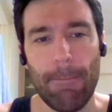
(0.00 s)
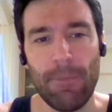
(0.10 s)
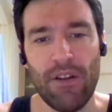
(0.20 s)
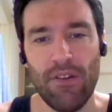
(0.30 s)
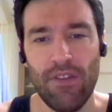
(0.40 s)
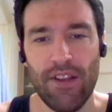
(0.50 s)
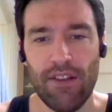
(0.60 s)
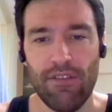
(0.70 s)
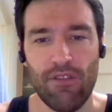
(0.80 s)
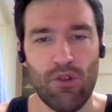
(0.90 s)
I don't think
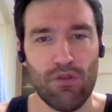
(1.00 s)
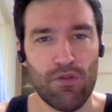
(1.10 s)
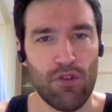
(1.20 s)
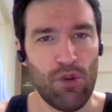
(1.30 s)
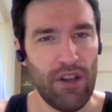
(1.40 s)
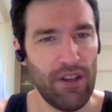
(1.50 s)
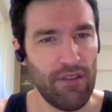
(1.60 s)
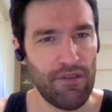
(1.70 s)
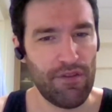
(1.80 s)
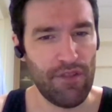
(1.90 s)
I've
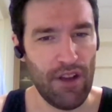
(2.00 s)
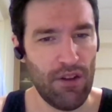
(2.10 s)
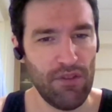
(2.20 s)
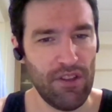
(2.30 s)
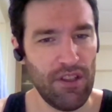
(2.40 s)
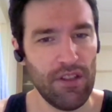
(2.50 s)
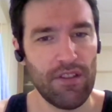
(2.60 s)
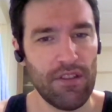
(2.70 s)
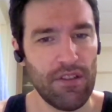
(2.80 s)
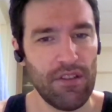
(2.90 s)
quite found
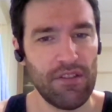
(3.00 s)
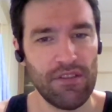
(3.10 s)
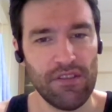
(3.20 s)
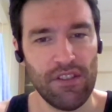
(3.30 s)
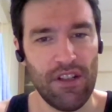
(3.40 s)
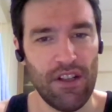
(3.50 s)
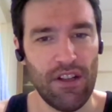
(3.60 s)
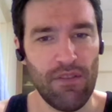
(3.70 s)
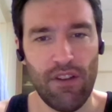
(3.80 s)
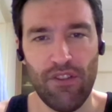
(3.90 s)
it.
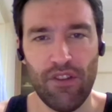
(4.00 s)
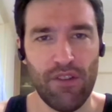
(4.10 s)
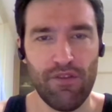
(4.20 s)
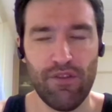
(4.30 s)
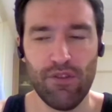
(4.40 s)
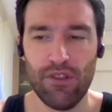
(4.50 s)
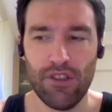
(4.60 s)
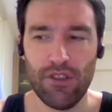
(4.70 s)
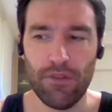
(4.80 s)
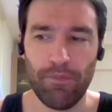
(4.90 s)
I was looking
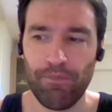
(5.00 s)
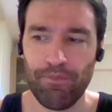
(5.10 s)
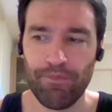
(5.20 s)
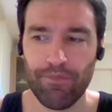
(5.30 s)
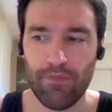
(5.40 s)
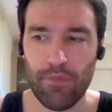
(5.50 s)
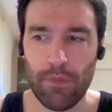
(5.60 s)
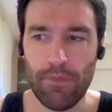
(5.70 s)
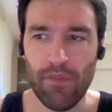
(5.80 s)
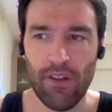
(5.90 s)
for
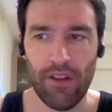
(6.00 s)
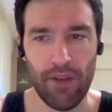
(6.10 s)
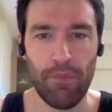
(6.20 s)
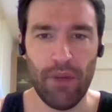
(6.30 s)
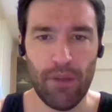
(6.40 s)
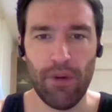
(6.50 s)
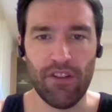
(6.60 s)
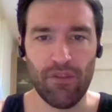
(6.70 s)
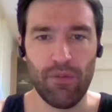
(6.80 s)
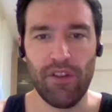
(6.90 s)
like a big
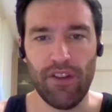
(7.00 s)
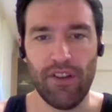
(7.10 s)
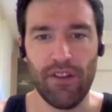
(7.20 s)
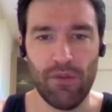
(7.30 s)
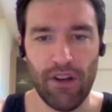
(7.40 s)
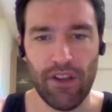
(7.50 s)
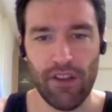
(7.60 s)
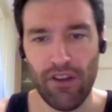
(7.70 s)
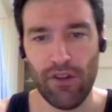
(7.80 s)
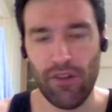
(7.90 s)
box retailer where I could
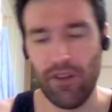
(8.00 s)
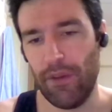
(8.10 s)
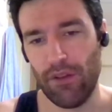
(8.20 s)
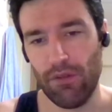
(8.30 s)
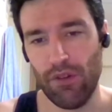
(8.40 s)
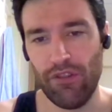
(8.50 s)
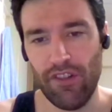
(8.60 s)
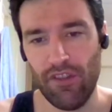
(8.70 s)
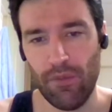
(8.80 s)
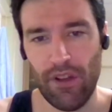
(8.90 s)
not only buy
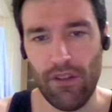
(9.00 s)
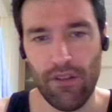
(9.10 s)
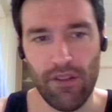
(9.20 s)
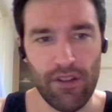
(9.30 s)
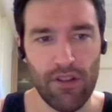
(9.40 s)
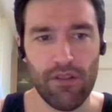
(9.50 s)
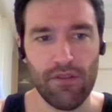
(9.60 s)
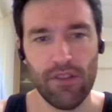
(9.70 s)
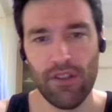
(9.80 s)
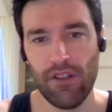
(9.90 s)
groceries, but you know,
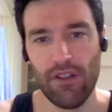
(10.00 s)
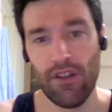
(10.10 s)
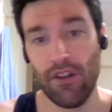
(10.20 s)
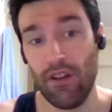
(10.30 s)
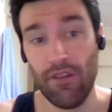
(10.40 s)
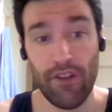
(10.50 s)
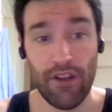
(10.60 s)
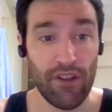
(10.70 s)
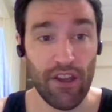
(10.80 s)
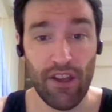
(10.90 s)

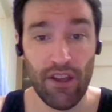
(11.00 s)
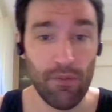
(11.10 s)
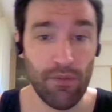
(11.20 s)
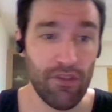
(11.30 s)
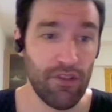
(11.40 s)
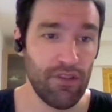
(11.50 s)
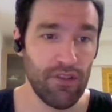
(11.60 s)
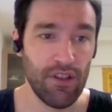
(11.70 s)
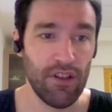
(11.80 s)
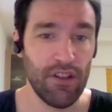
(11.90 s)
video games,
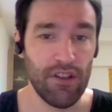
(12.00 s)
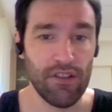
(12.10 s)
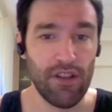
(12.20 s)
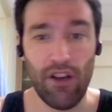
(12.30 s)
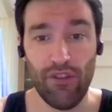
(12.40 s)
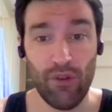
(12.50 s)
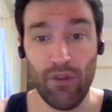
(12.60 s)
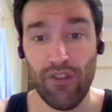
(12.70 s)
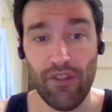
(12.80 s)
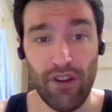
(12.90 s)

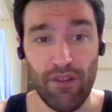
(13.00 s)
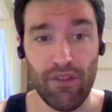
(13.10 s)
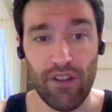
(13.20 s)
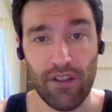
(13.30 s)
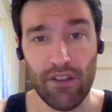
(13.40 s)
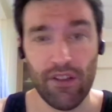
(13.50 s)
household stuff, like